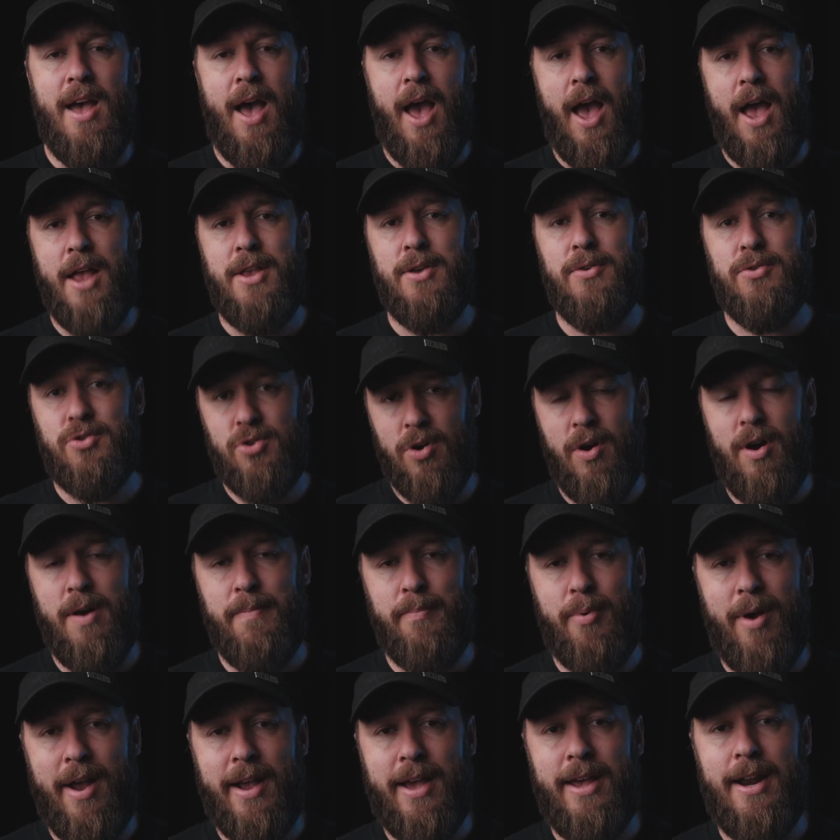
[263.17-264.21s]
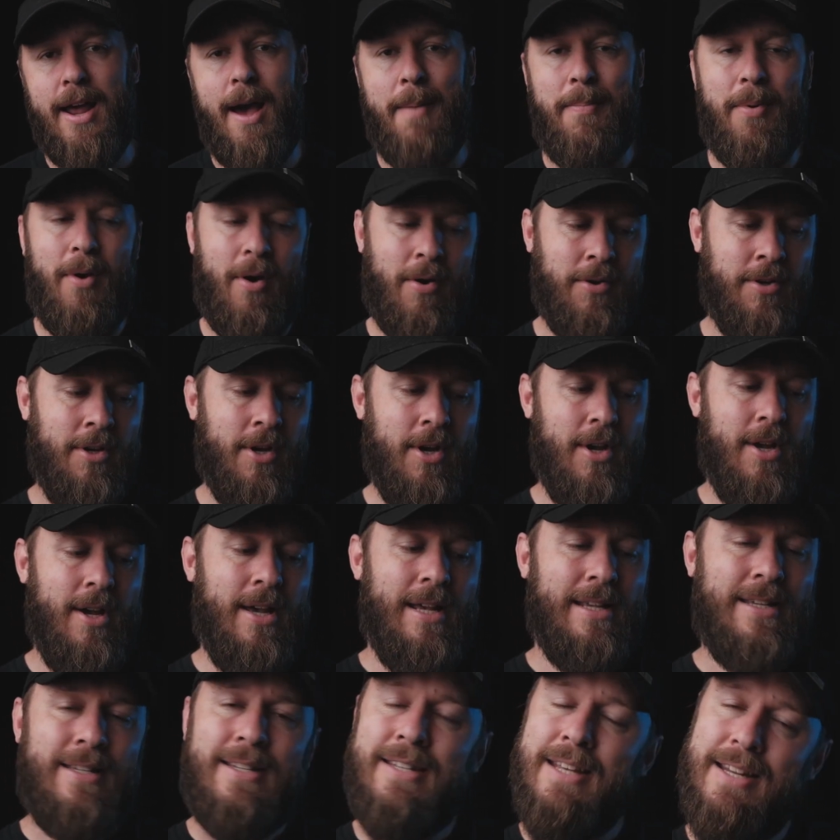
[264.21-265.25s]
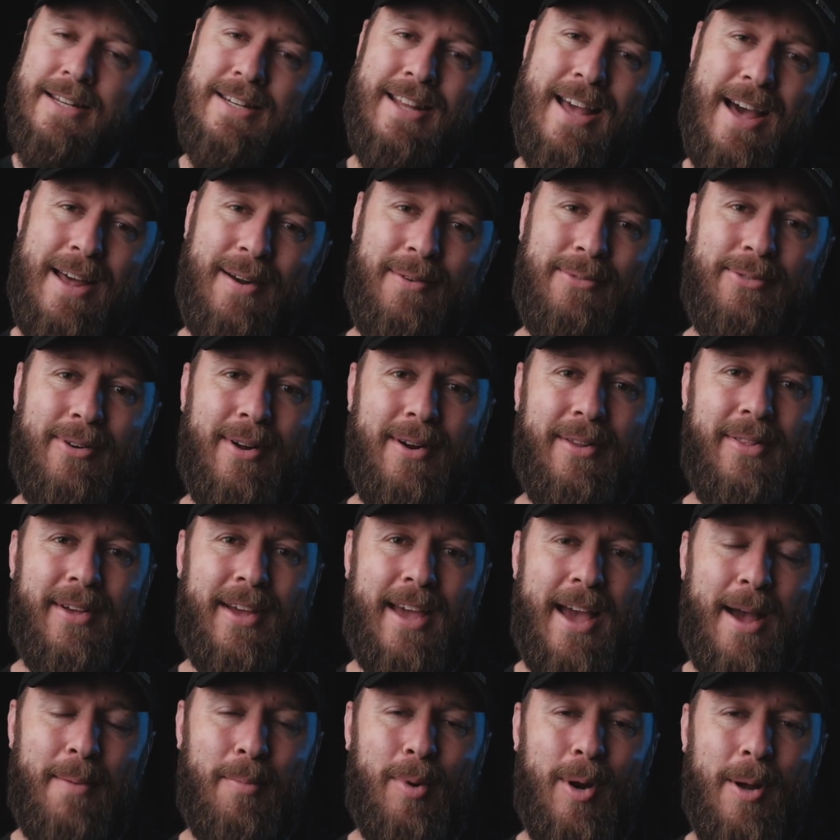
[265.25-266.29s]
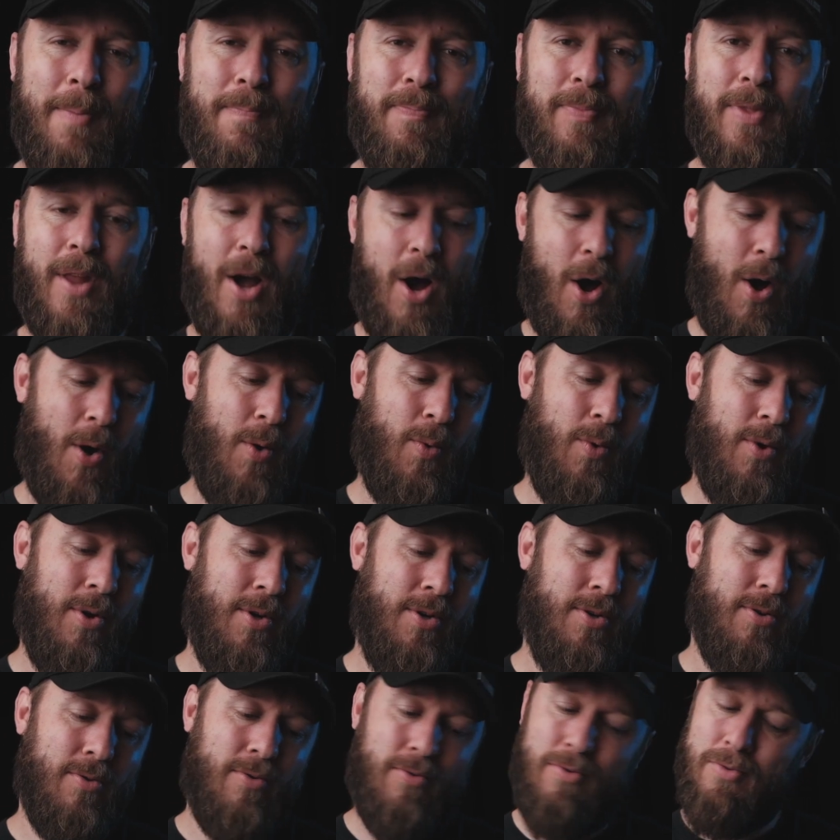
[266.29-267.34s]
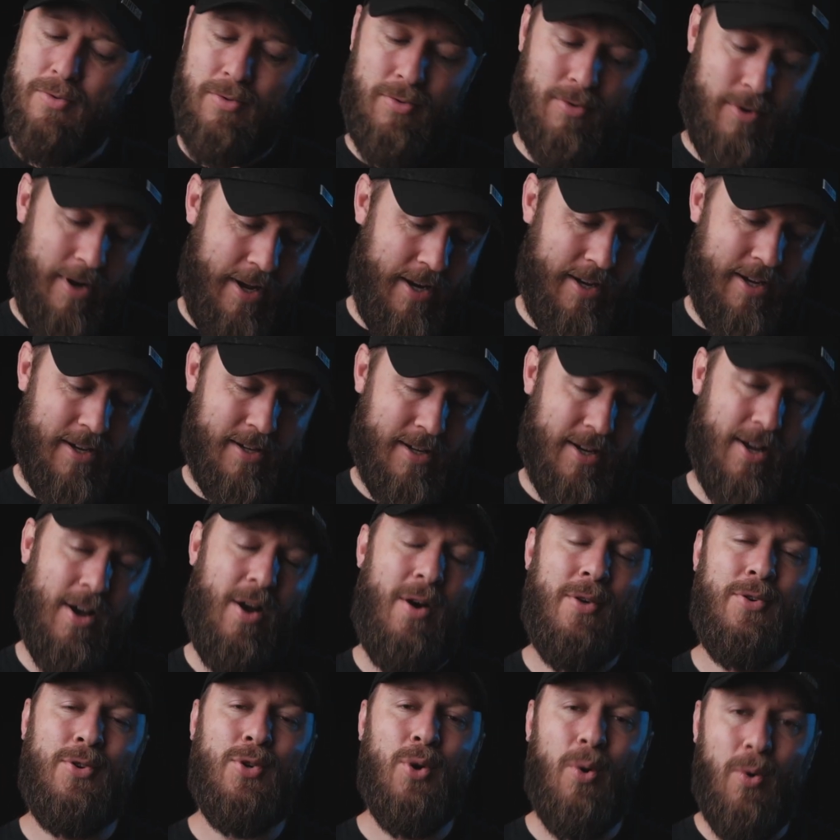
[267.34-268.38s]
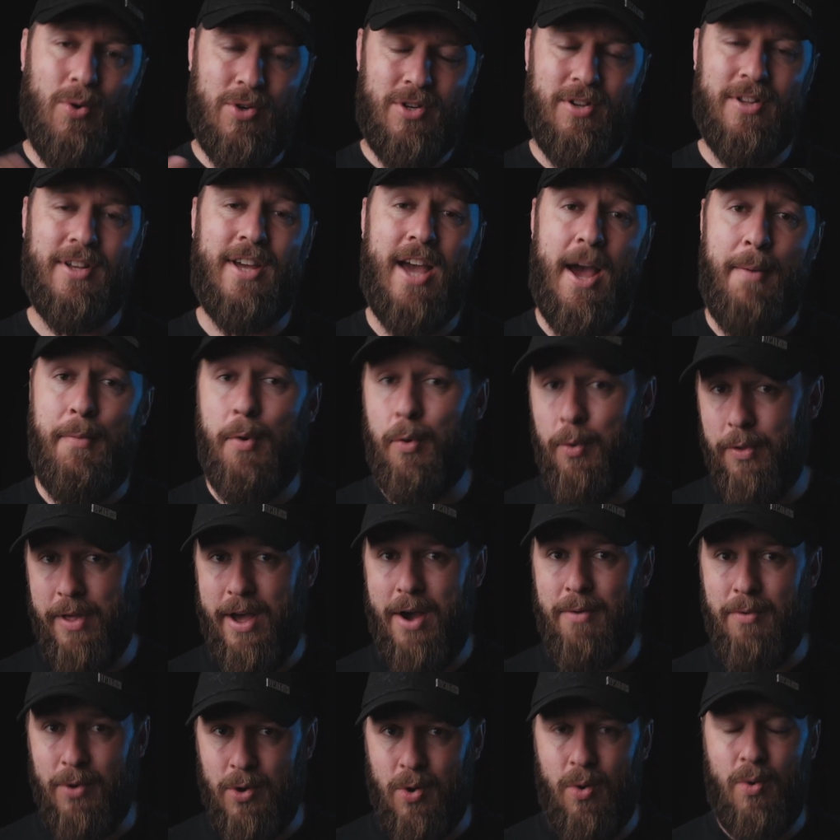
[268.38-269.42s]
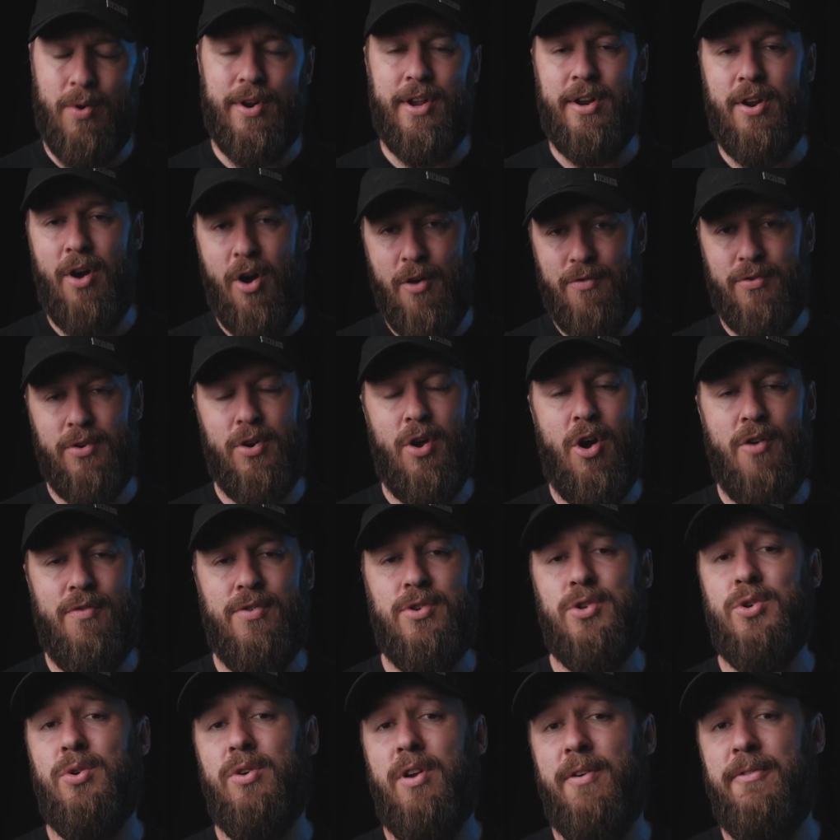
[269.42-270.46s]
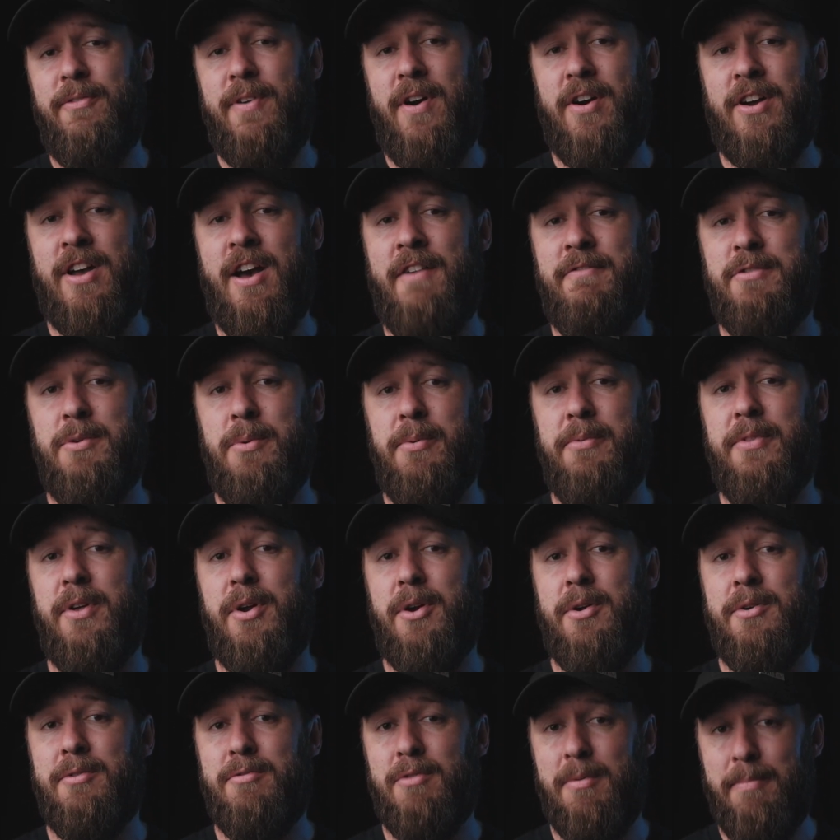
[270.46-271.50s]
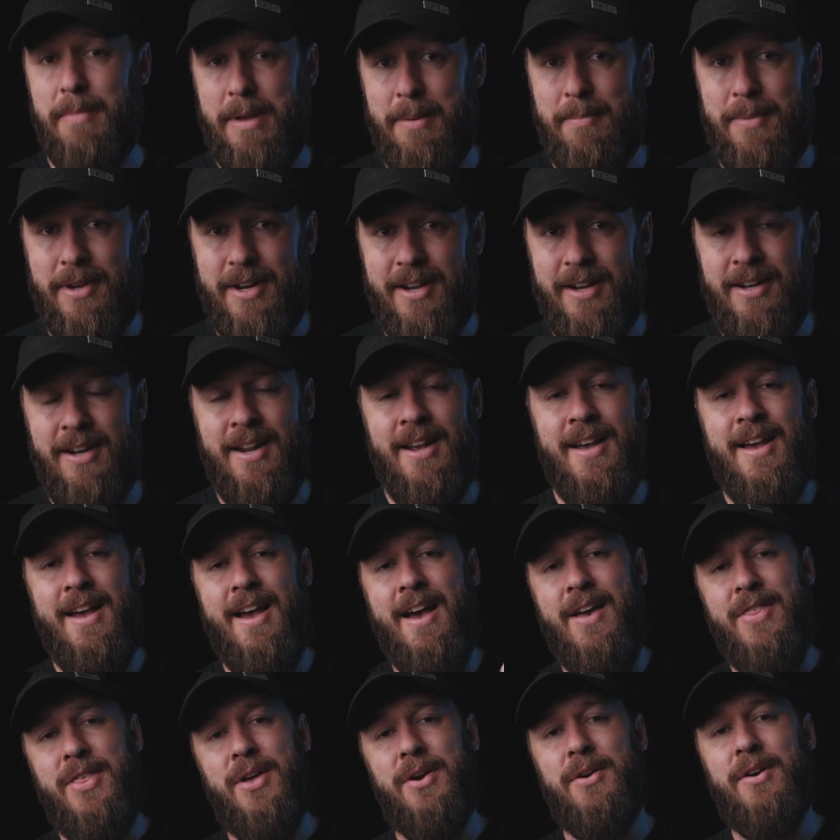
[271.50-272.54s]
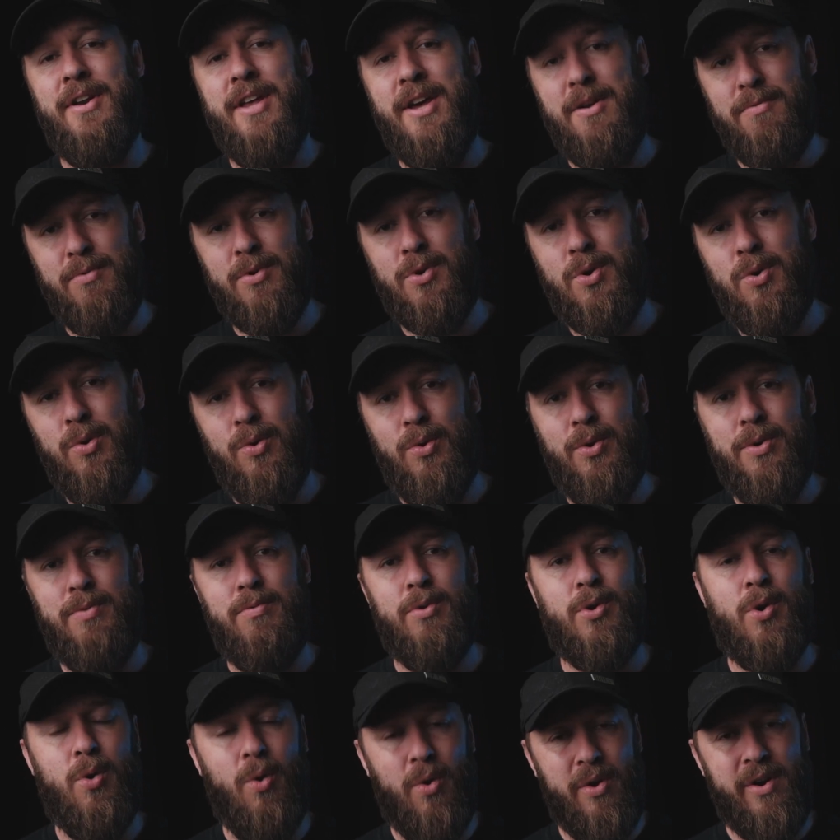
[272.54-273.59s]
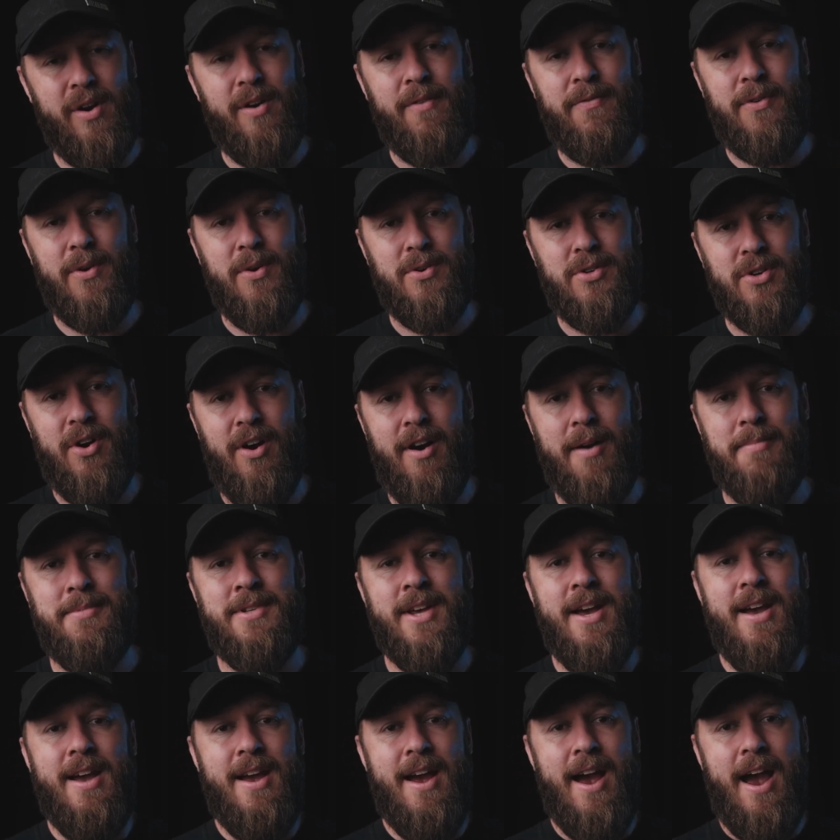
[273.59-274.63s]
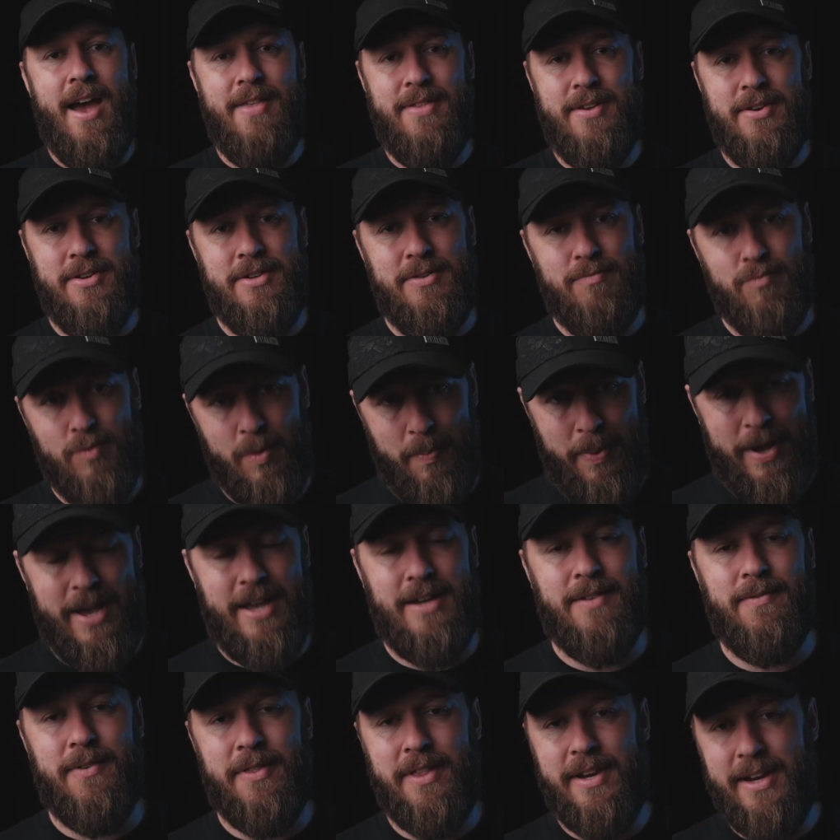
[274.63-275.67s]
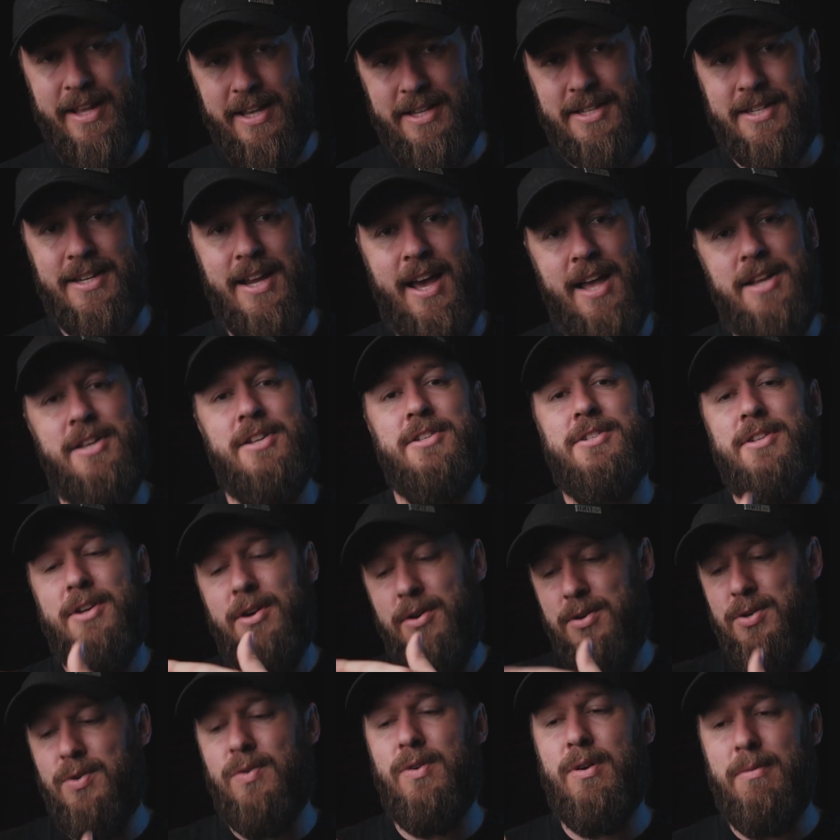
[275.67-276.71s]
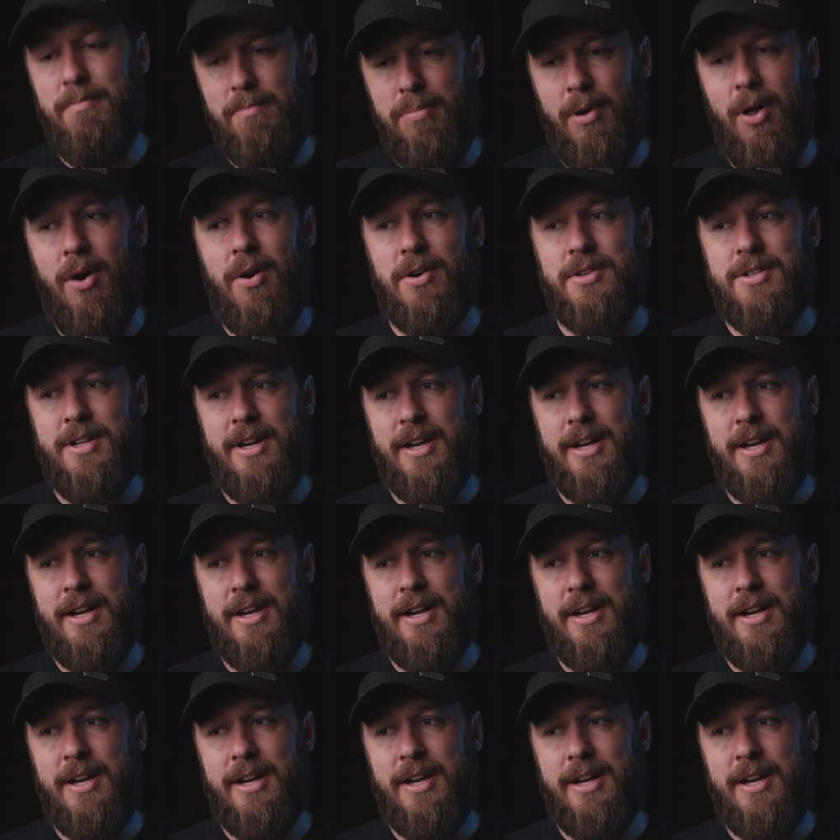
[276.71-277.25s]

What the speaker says: And you try and break it up. I'd sit down in front of the camera, I would read it, I'd talk to the camera without recording over and over until I felt comfortable that I'd remembered it, then I'd hit record, record it a few times, and then repeat for the next stages, and I'd do it in blocks.